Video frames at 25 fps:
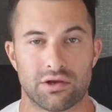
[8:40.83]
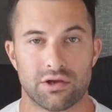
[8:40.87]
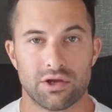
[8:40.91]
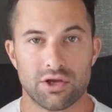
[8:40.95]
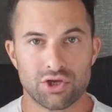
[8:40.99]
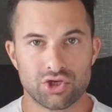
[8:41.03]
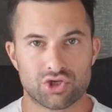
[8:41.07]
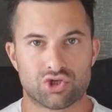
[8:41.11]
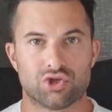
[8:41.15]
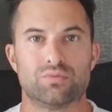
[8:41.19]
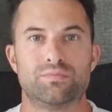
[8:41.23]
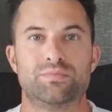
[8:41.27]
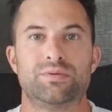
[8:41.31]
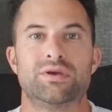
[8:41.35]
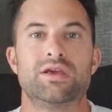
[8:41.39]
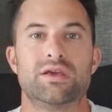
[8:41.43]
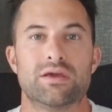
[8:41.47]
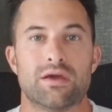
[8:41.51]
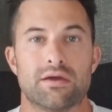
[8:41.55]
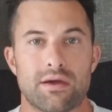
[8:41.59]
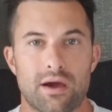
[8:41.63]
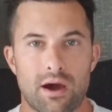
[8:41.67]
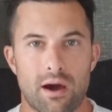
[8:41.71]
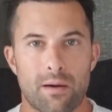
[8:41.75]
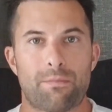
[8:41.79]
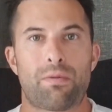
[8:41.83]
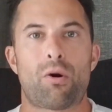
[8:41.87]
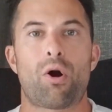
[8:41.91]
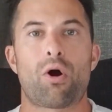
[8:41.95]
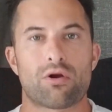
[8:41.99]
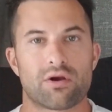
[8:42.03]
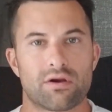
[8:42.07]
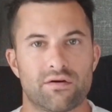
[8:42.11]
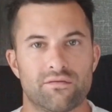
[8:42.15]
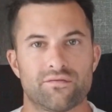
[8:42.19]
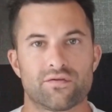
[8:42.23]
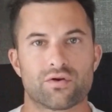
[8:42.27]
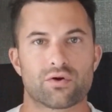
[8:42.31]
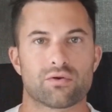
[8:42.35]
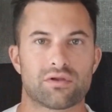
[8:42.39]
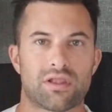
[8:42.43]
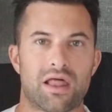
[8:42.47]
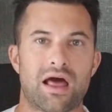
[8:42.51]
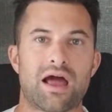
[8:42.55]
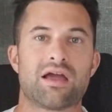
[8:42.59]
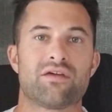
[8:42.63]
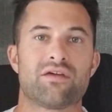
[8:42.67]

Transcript: to be a part of your life.